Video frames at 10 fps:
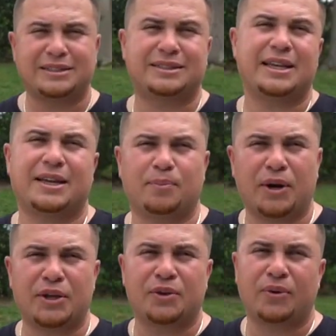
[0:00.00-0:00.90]
sick
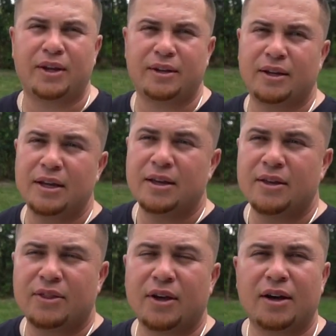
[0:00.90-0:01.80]
putting green.
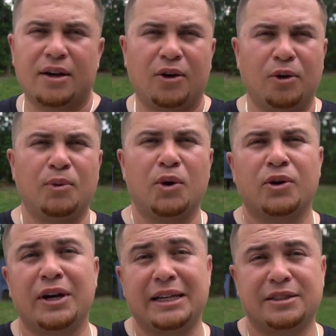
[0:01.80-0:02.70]
The
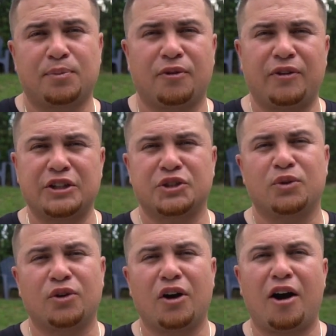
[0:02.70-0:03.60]
homeowner is a
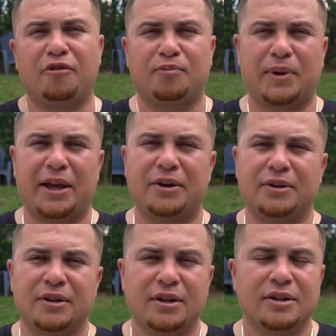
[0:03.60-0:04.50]
professional golf player.